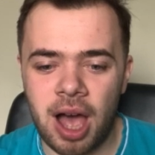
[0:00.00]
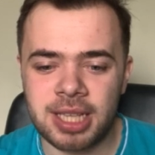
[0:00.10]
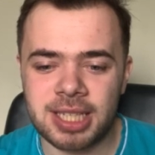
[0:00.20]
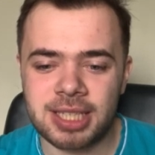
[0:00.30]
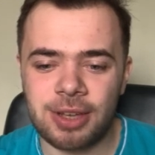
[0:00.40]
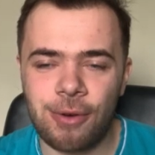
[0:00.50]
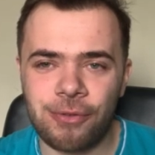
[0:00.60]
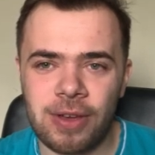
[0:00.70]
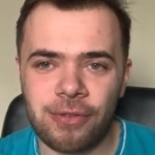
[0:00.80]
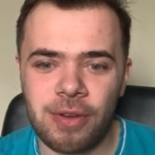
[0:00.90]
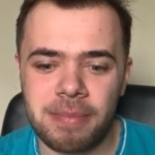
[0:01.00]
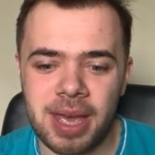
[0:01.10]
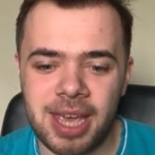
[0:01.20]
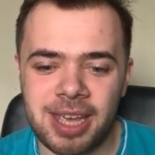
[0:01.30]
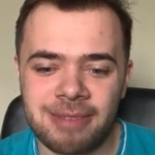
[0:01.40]
I still think for
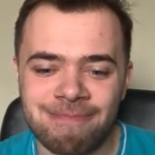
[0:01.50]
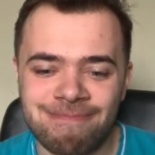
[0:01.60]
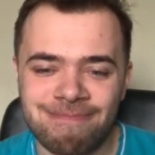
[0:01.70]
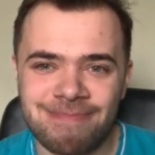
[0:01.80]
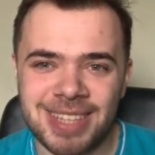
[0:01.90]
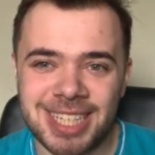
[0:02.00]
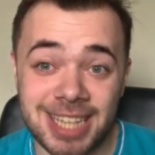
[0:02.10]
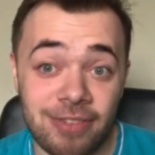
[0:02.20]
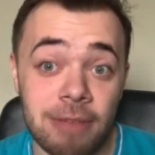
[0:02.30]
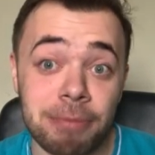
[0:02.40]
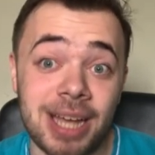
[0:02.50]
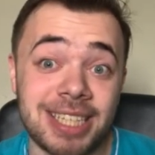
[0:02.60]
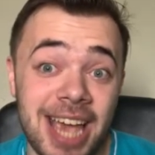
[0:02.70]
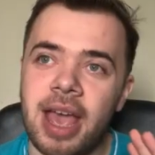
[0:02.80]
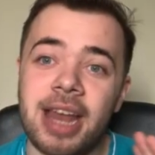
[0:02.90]
me, 7th
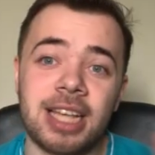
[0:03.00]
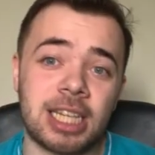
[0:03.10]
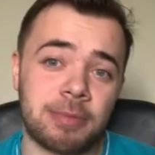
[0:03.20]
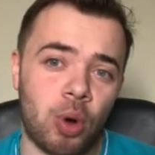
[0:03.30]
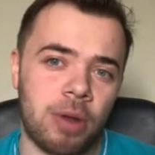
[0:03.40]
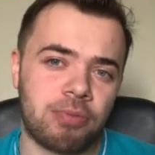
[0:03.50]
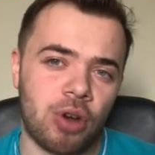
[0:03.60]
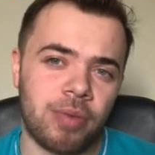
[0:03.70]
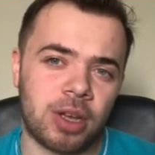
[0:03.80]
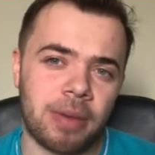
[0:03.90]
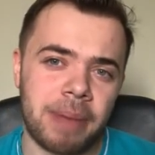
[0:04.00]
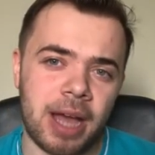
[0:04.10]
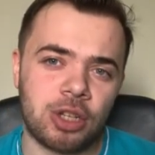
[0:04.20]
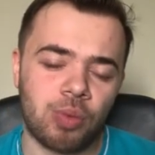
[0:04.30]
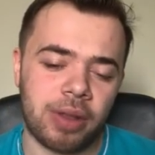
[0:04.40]
place, it is a small improvement
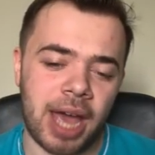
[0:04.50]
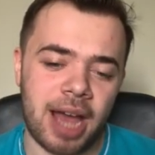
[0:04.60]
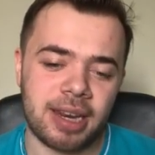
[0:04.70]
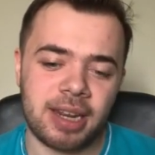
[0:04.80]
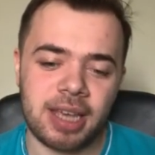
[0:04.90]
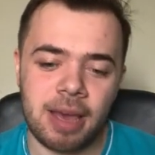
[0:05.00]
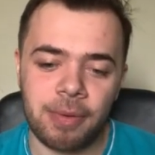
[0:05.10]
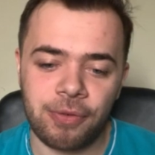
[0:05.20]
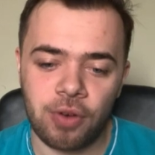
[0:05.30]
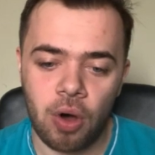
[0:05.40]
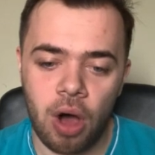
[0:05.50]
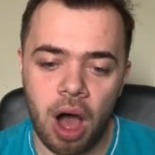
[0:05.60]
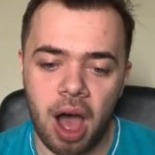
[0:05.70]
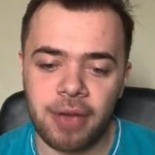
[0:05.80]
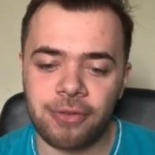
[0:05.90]
compared to what they had in the year before.
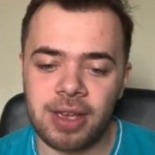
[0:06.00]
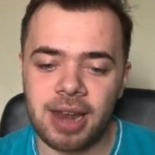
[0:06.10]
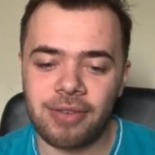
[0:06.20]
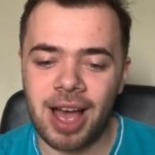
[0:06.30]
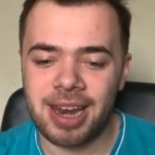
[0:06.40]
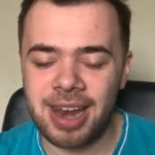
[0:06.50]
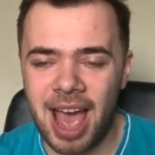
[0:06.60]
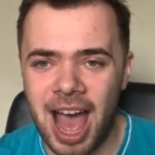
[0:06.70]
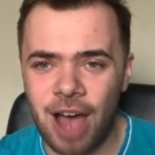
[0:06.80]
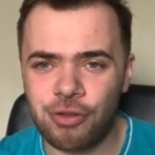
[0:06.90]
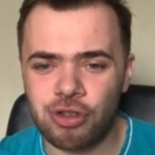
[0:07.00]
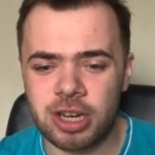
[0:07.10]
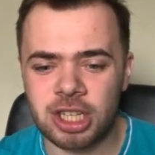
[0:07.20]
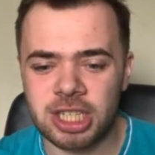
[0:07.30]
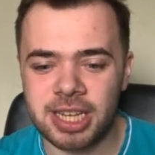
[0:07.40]
I think they've had an
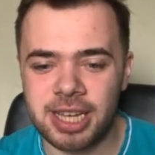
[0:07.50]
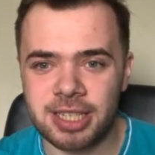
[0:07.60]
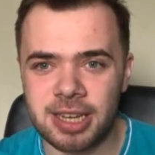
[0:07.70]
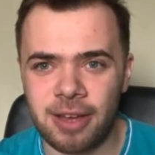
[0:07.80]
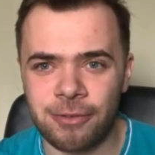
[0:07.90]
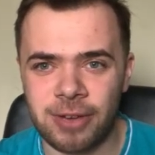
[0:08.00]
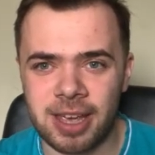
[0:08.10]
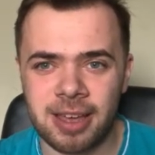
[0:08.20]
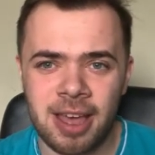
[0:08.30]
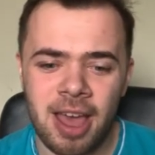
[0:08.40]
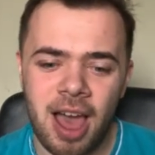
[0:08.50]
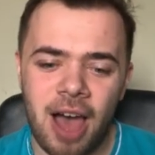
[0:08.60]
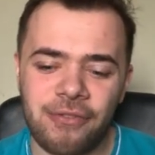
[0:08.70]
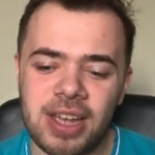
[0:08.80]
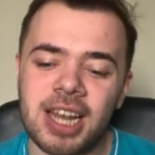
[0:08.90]
average season, I think.
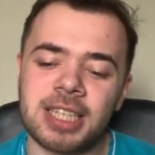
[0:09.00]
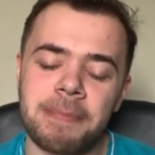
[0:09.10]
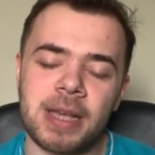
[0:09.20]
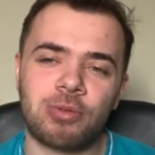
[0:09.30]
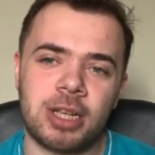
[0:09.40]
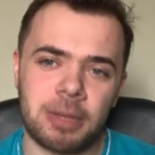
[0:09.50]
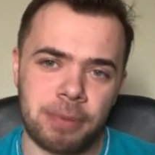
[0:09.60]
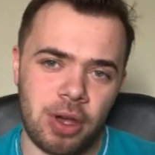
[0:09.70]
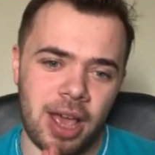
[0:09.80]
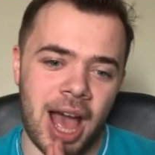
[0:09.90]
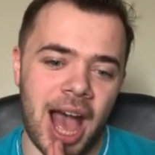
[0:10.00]
I think that's the best way to put it.